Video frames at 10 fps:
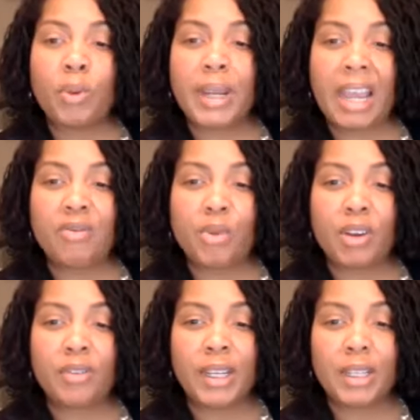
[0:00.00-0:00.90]
will we have
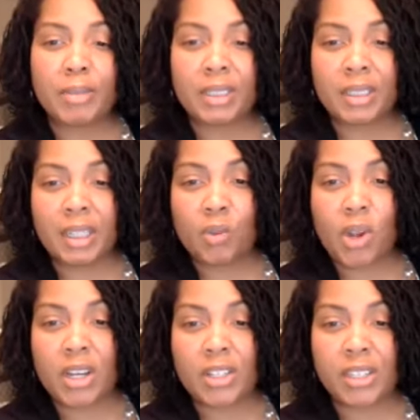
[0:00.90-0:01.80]
more availability in
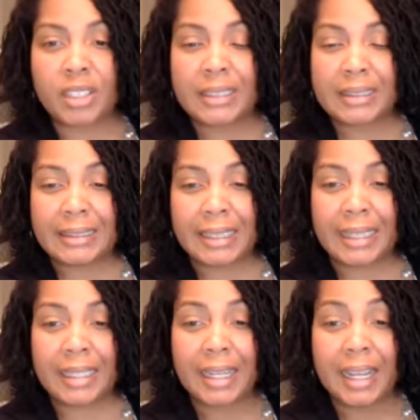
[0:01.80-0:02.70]
Washington
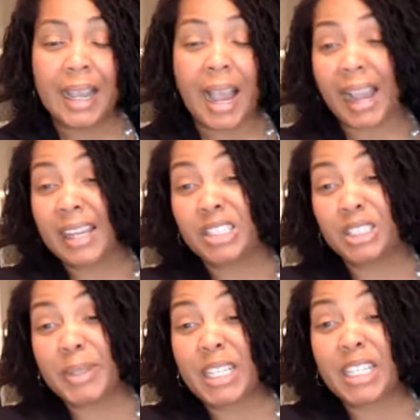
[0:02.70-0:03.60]
state? I can
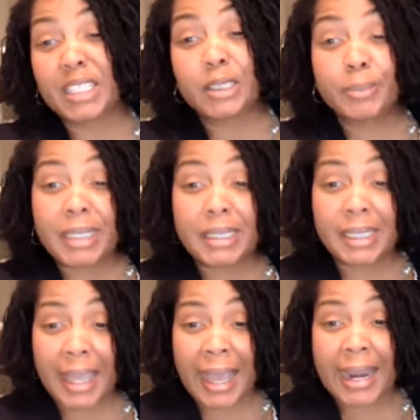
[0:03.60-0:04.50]
speak a little bit to
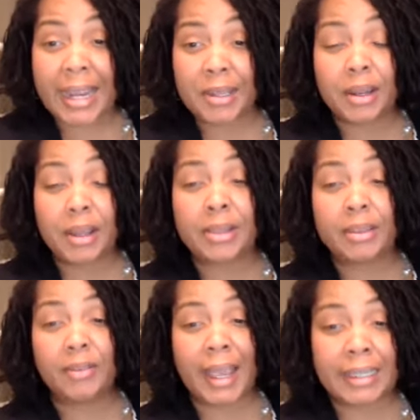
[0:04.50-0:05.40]
that. I sit on
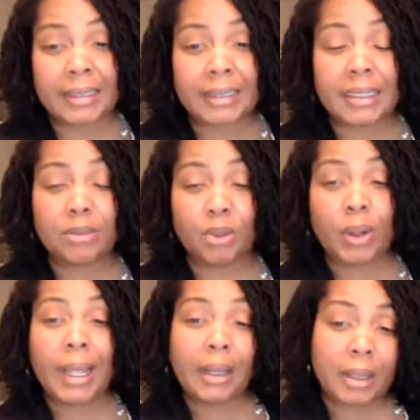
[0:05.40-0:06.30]
the vaccine
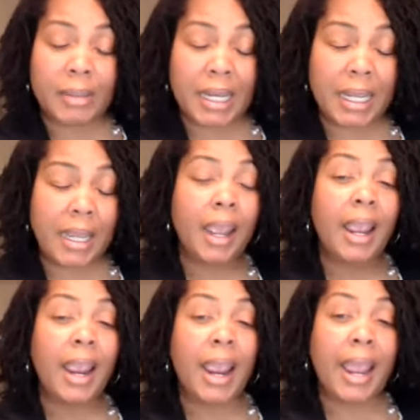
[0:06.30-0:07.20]
rollout committee,
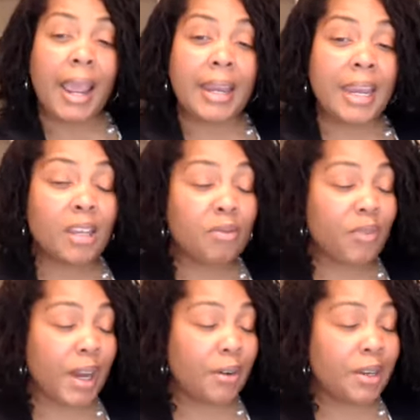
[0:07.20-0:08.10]
and it
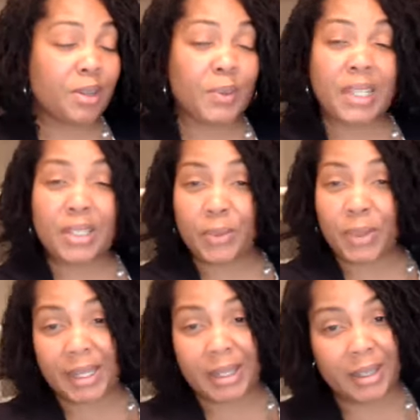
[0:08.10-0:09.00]
varies week to
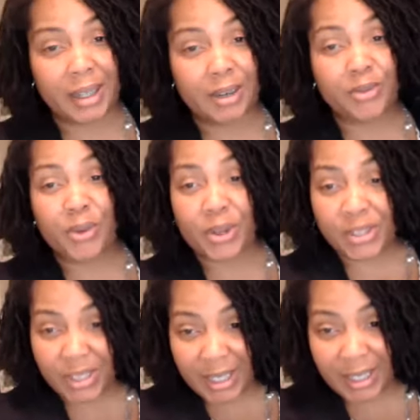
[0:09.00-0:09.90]
week,
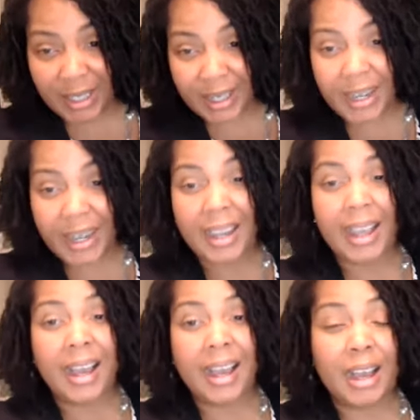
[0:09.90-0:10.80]
unfortunately.
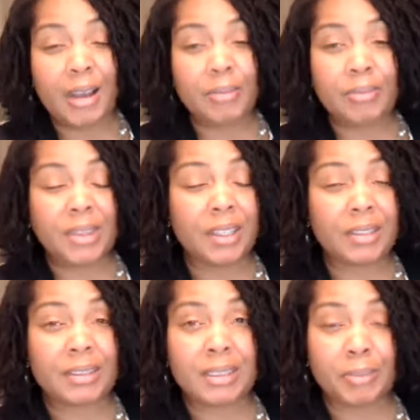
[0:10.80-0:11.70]
Um,
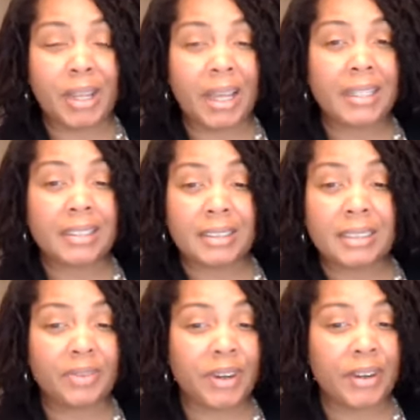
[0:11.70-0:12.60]
the supply is,
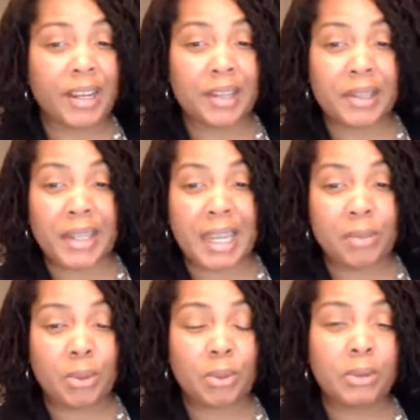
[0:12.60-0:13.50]
is very
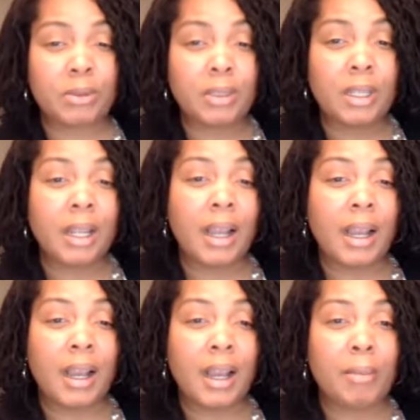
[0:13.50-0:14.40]
unstable.
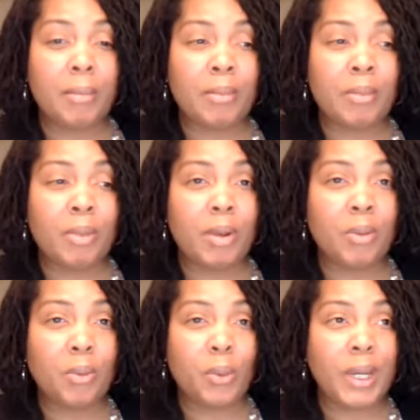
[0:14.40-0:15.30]
Um,
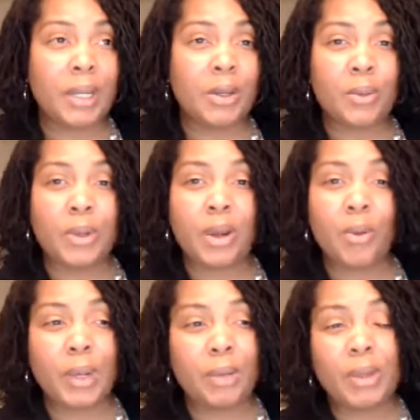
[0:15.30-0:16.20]
we don't know.
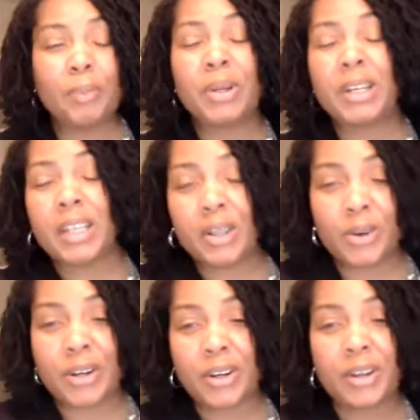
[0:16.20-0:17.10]
We, we put it in
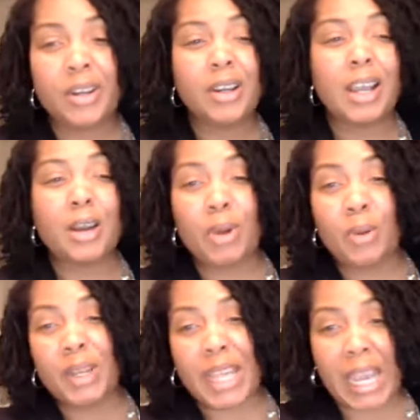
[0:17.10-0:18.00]
order and
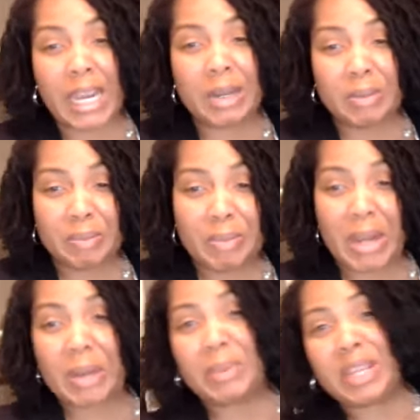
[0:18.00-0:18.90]
what we get
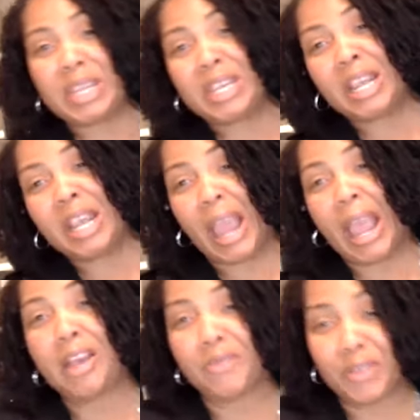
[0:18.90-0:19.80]
maybe
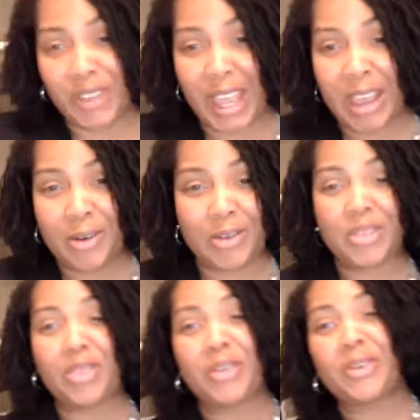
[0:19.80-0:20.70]
half of that or
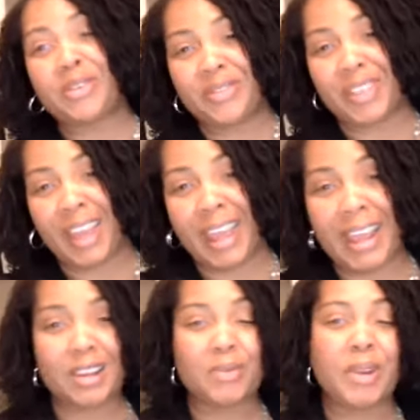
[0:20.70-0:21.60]
a third of
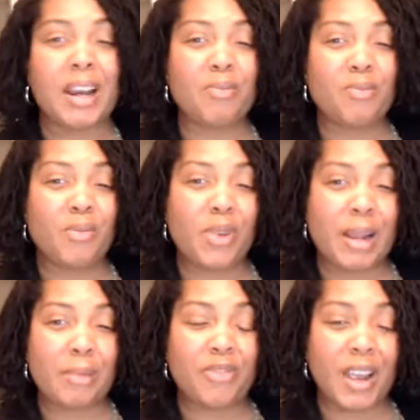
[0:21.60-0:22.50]
that is what I'm, what
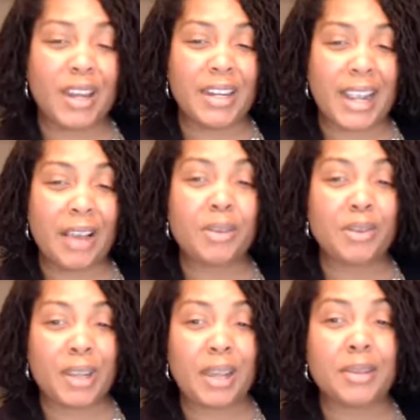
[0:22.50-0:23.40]
I'm finding out. So
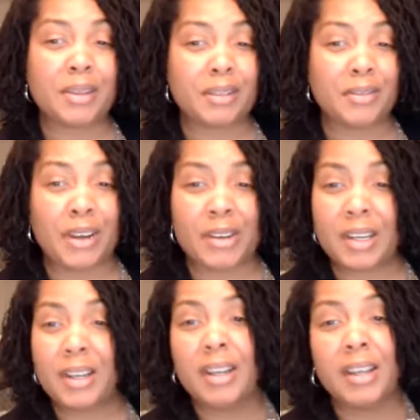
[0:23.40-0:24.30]
yes, it's a
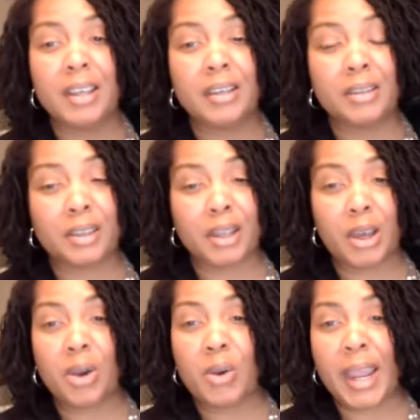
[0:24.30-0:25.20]
very
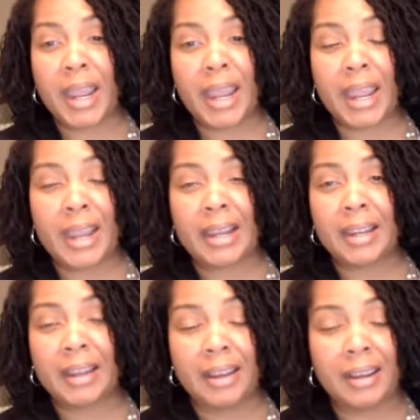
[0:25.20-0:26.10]
slow and
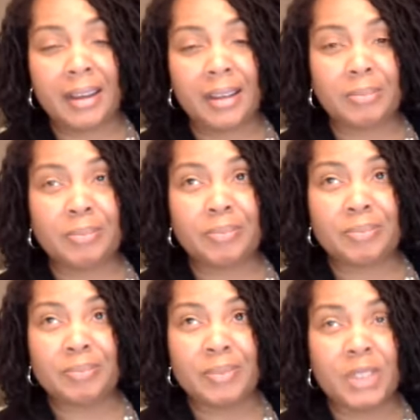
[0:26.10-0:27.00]

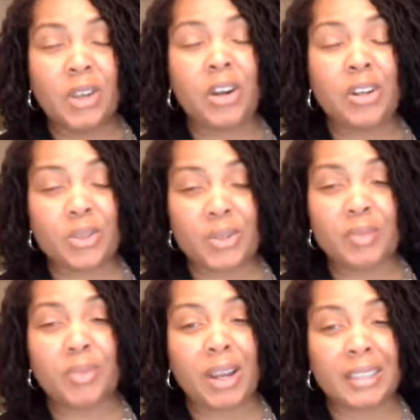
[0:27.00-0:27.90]
um, arduous
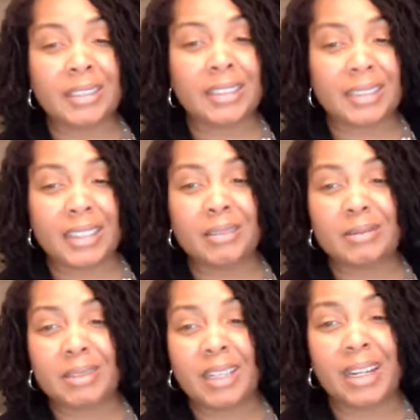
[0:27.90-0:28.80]
process.
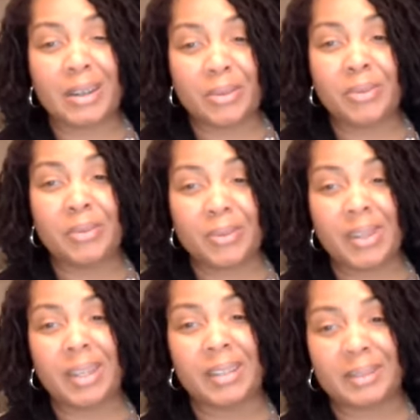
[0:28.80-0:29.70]
And yeah,
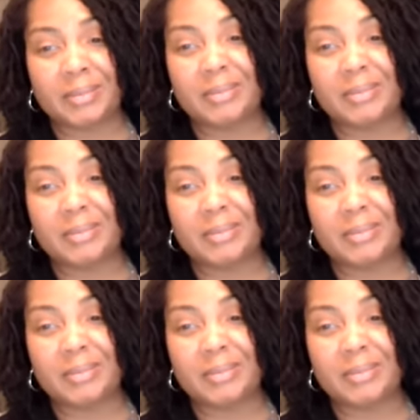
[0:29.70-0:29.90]
yeah,